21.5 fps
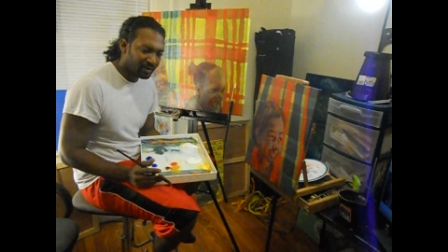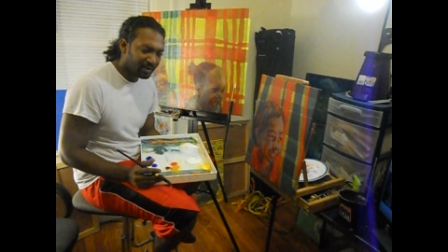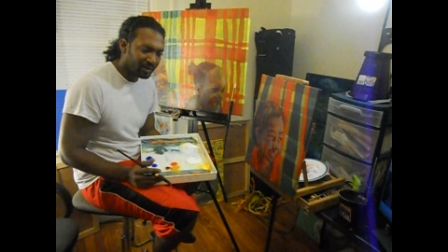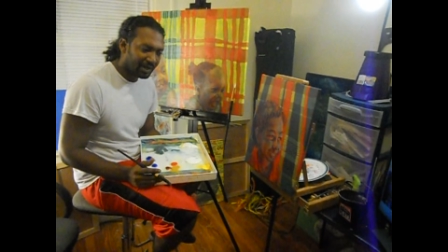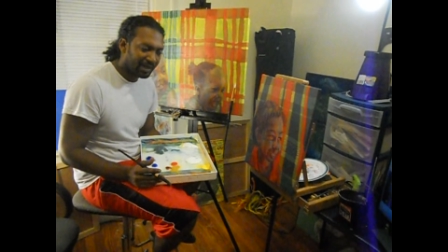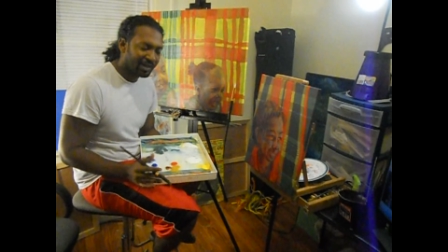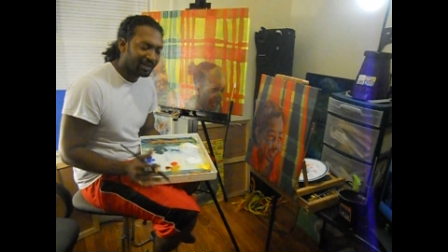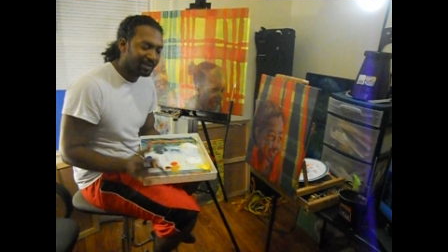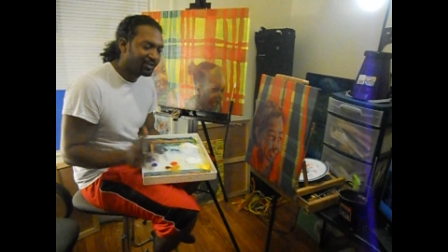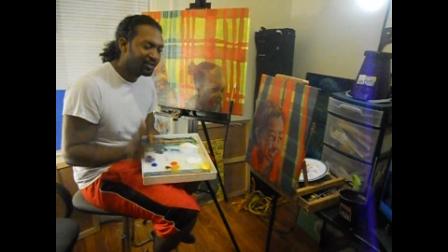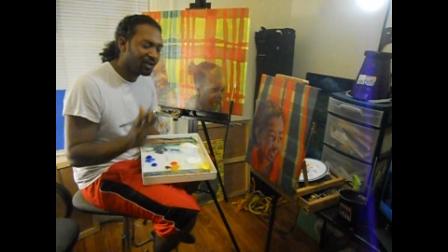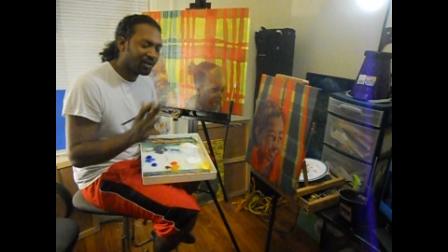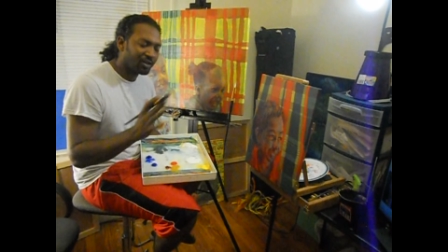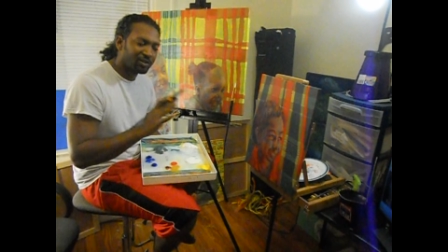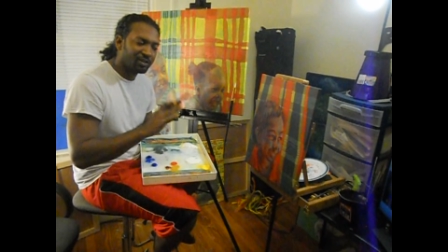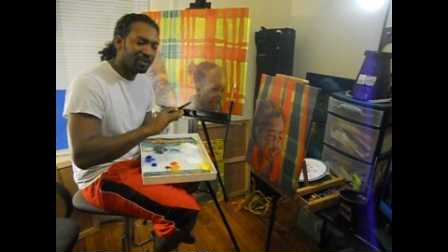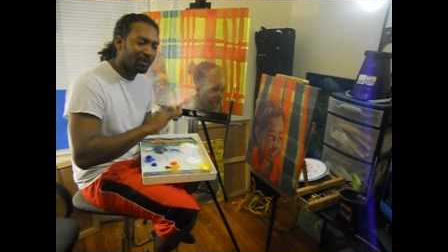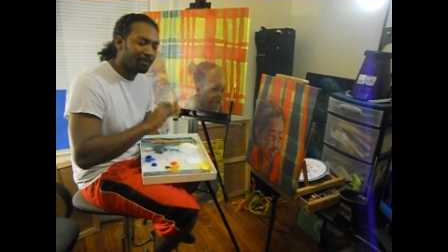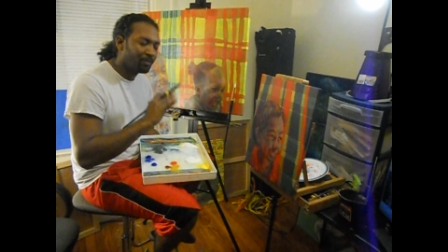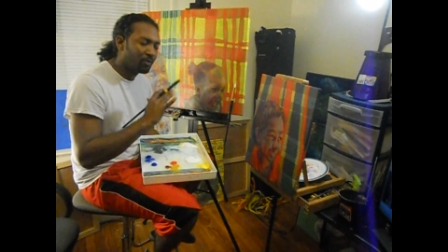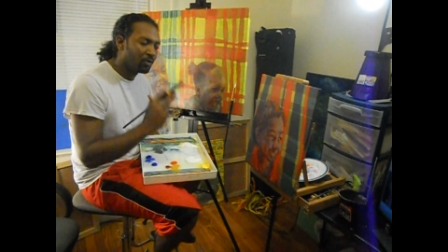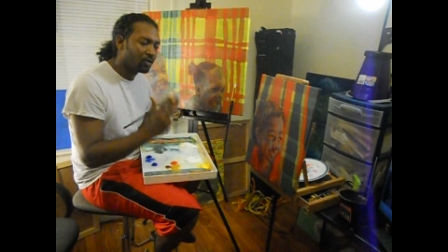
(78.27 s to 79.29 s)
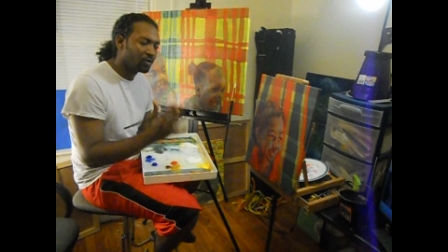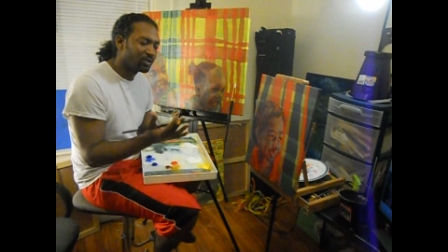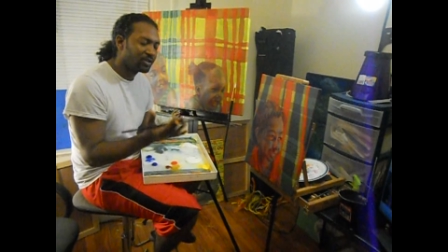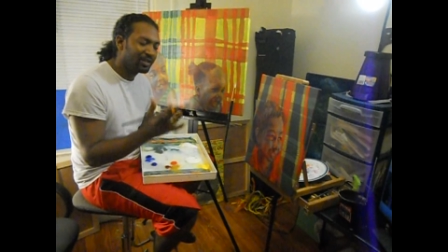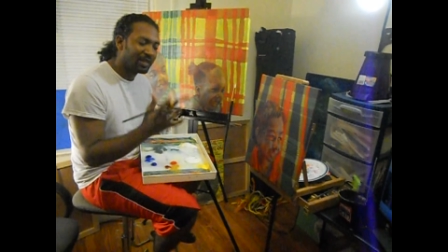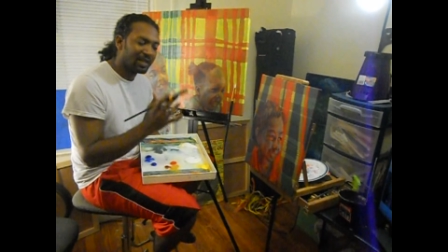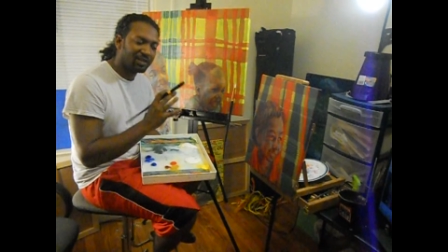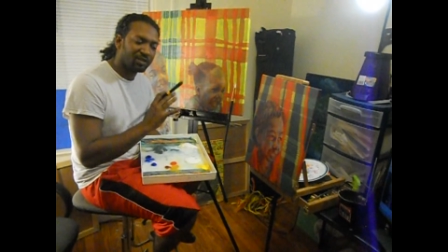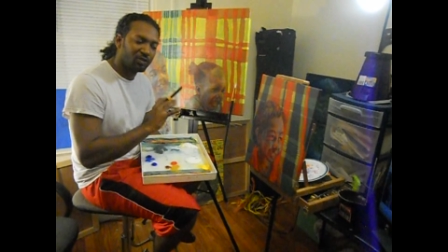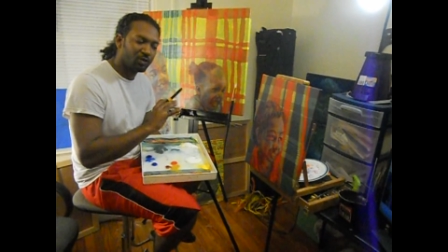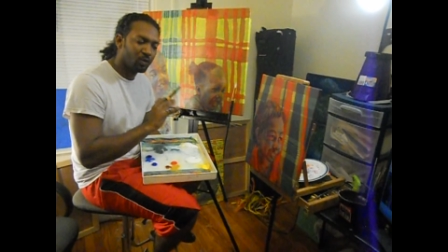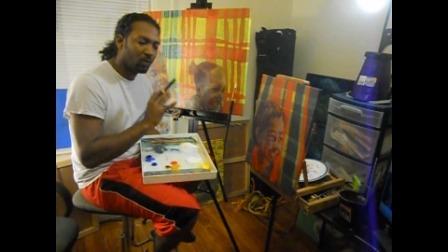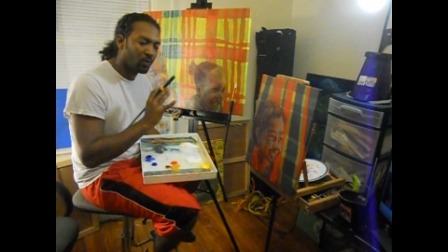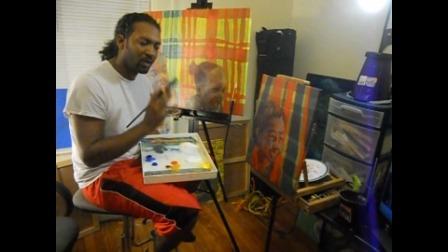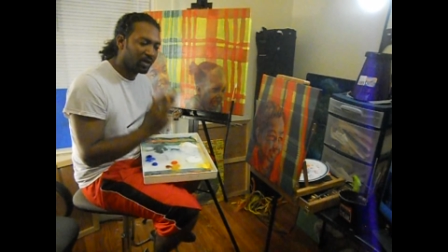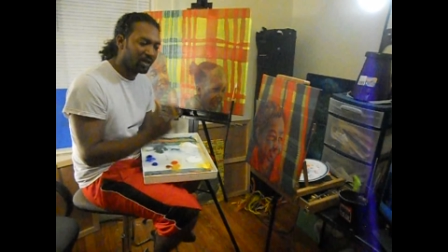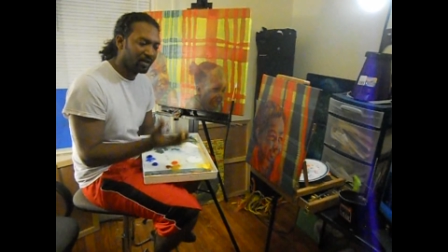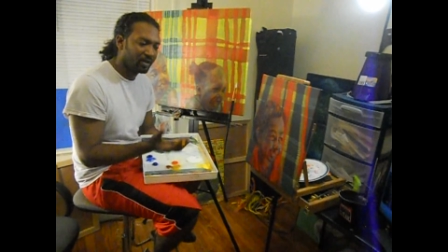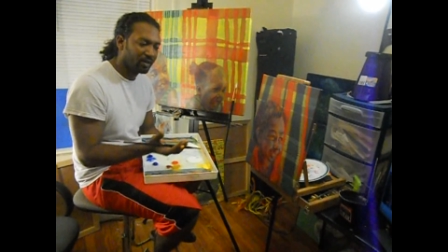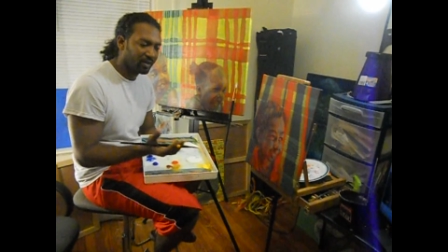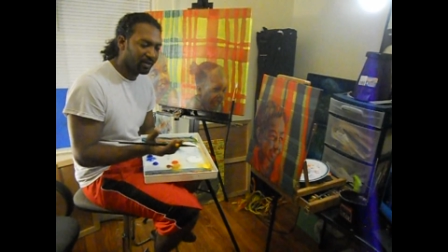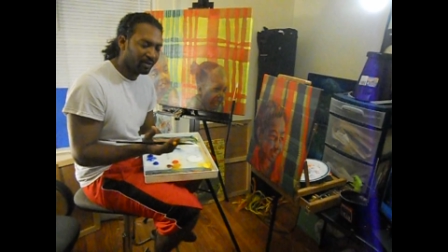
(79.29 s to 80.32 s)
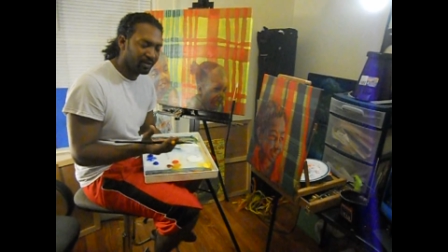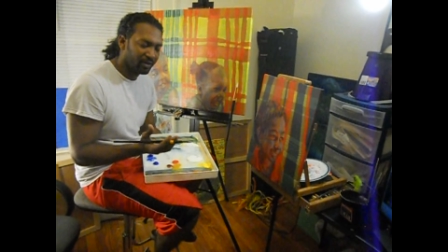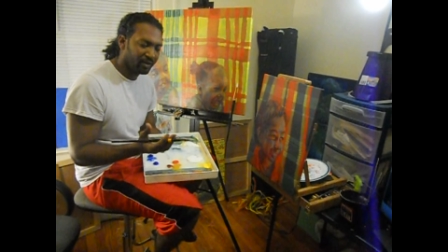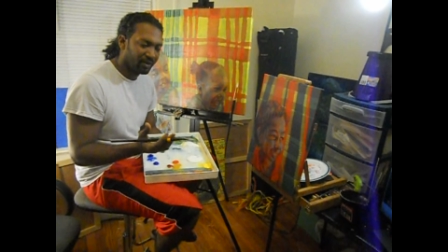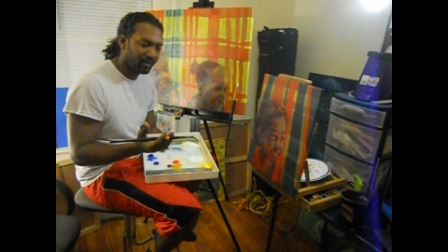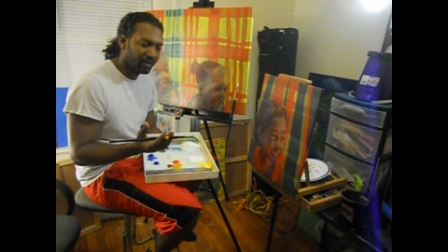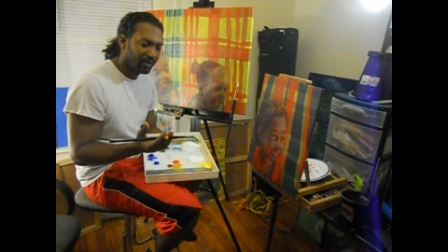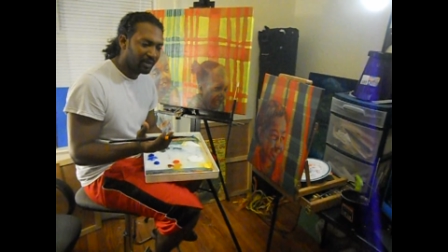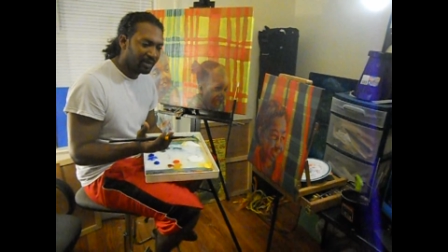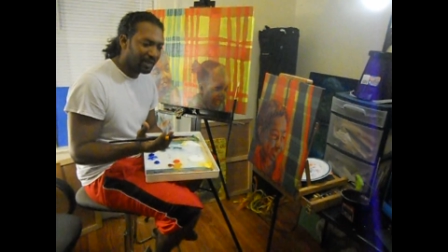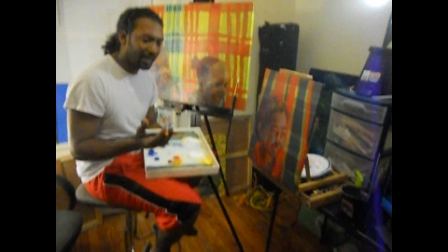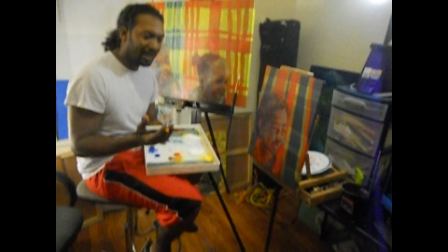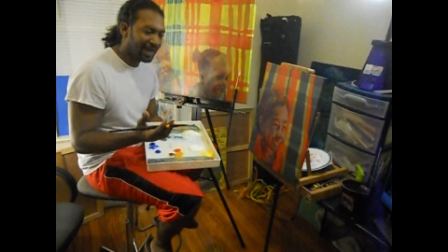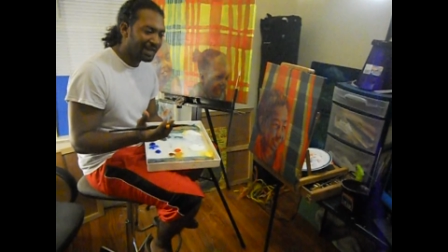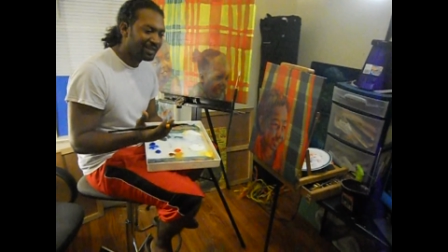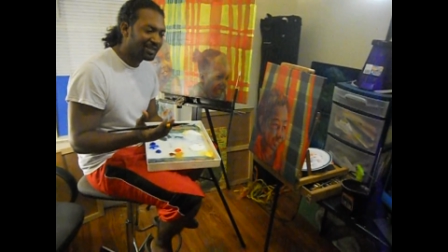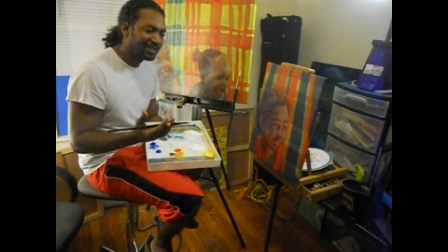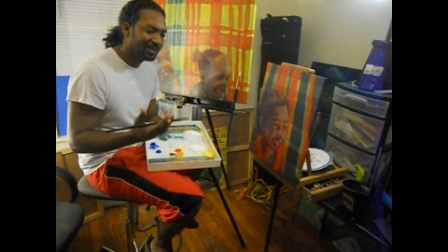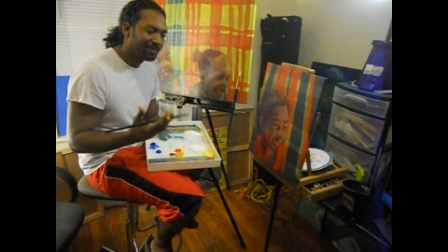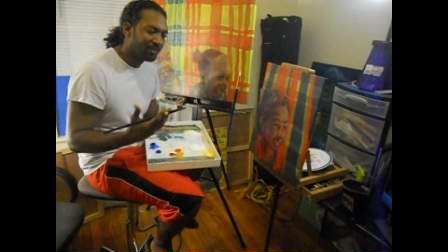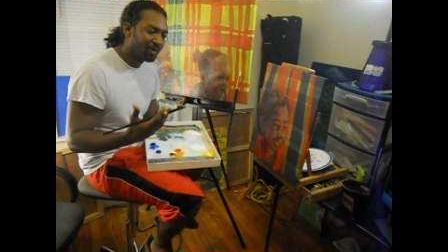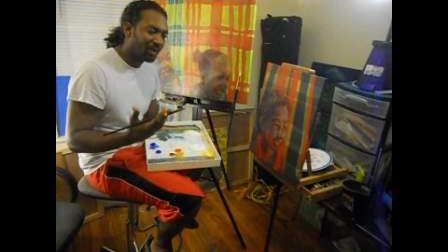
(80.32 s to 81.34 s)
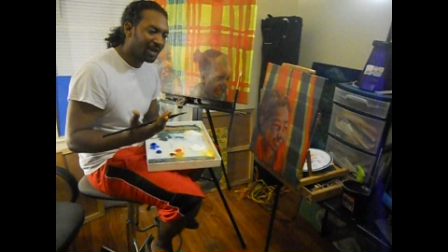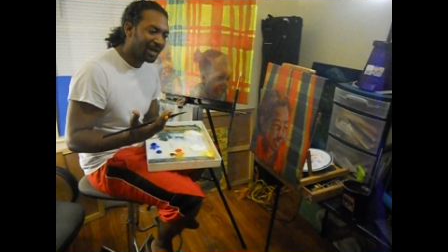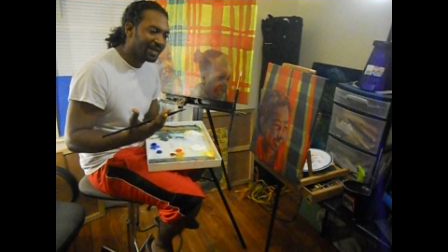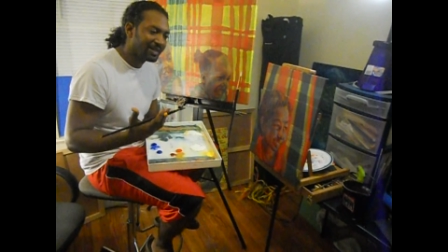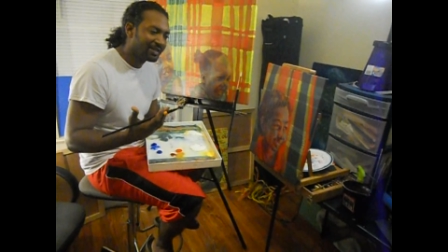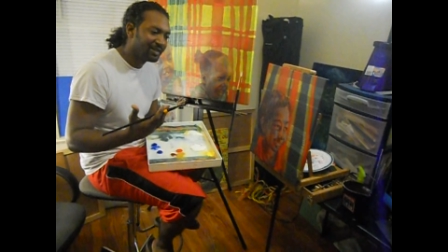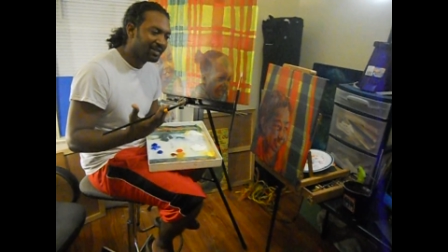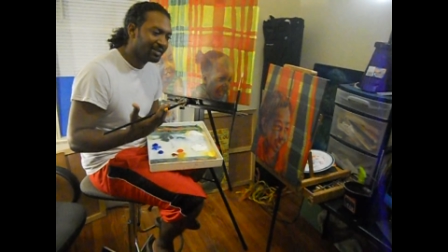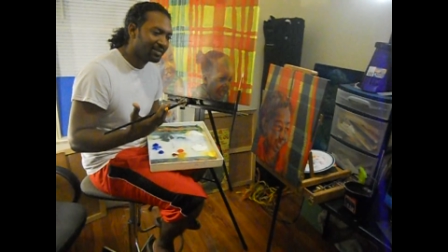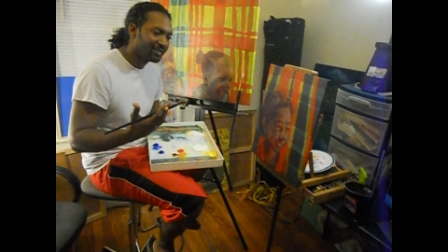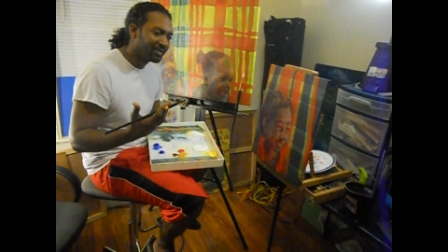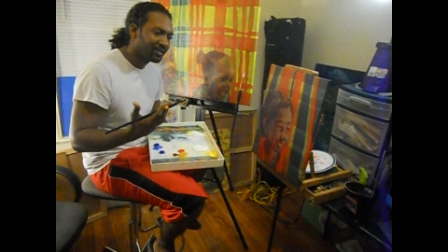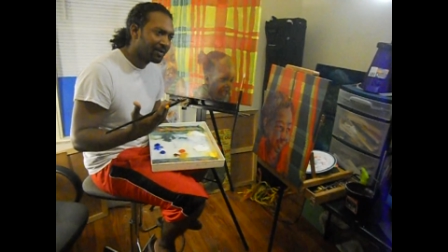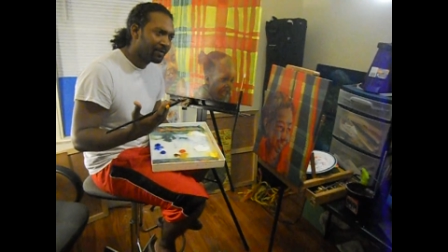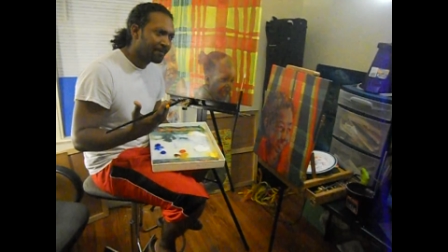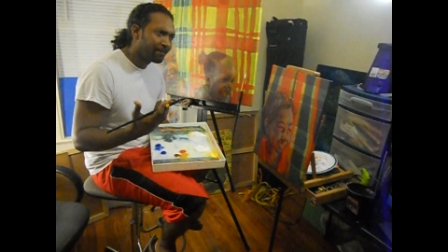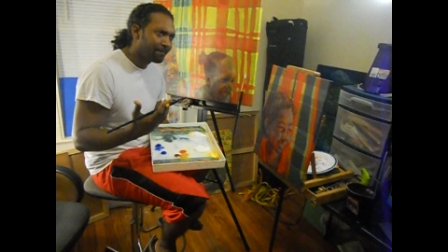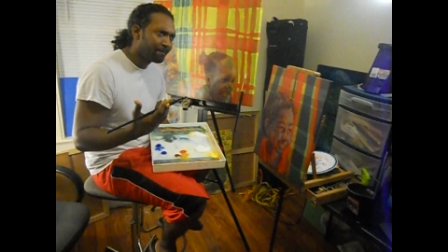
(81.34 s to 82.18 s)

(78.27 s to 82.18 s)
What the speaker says: that are juxtaposed next to one another and symbolizes